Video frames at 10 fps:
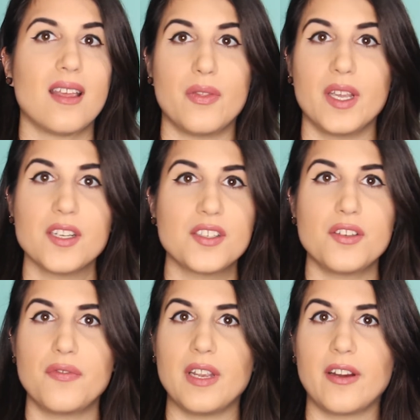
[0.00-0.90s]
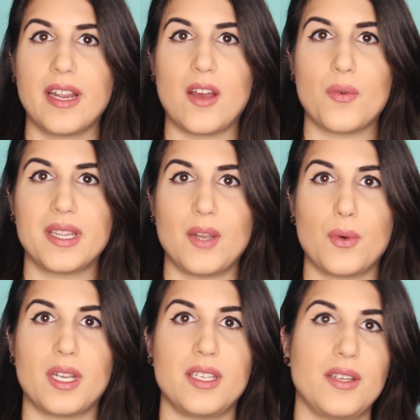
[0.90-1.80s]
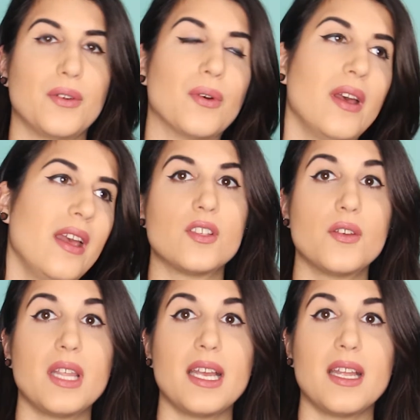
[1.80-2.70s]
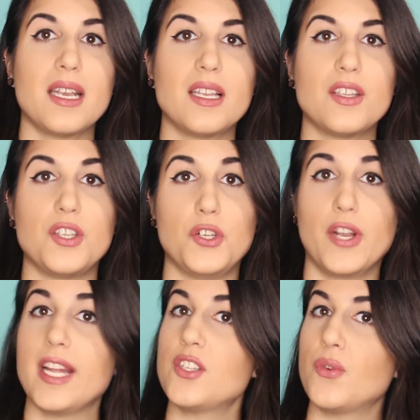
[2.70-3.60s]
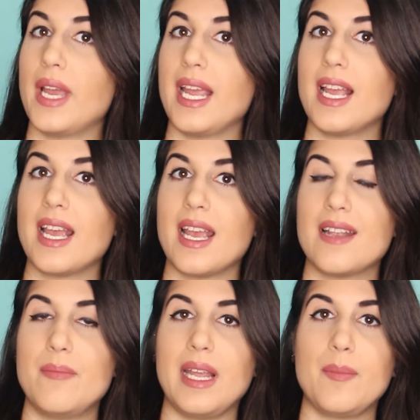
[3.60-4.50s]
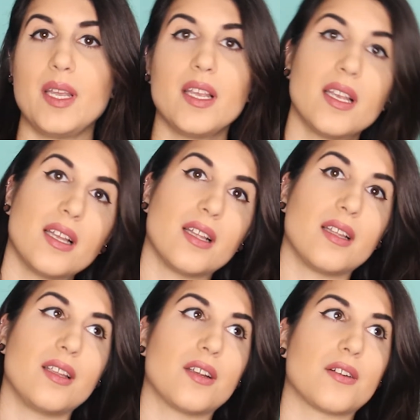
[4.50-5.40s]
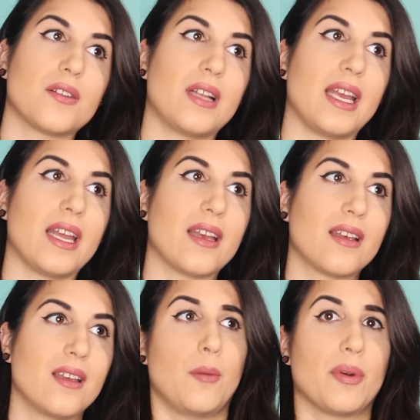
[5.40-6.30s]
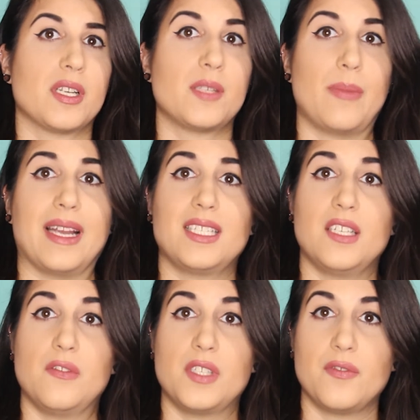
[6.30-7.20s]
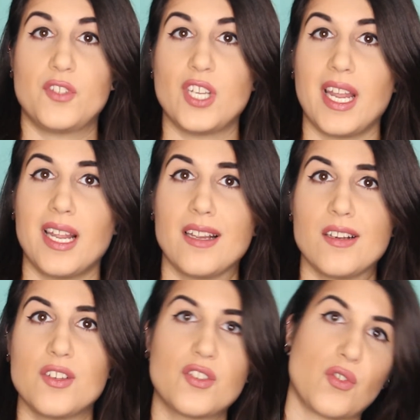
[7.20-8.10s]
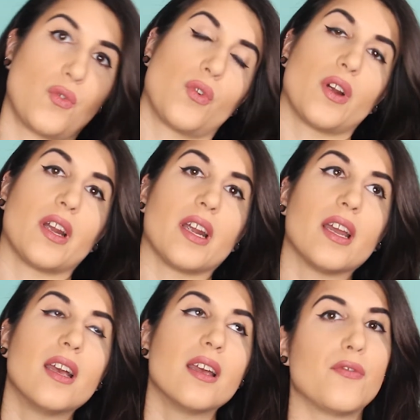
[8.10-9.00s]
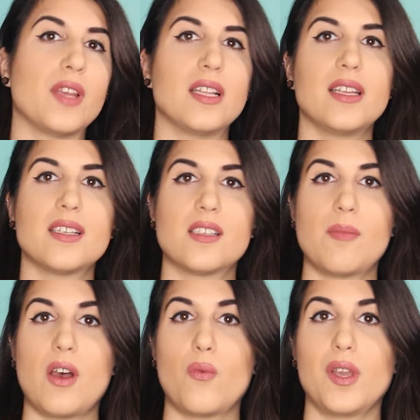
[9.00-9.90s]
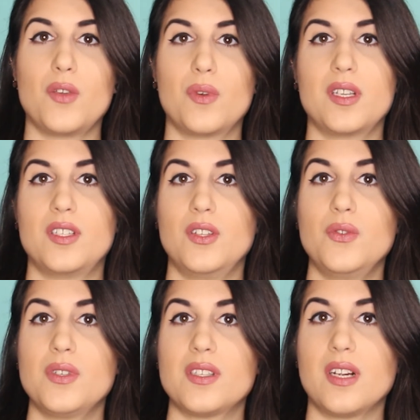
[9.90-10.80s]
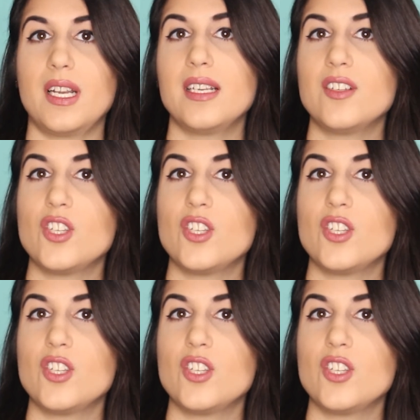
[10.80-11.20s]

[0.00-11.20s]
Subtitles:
they're still figuring out what they want to do. So then you graduate and maybe you're like, perspectives have changed or feelings about what you want to do is starting to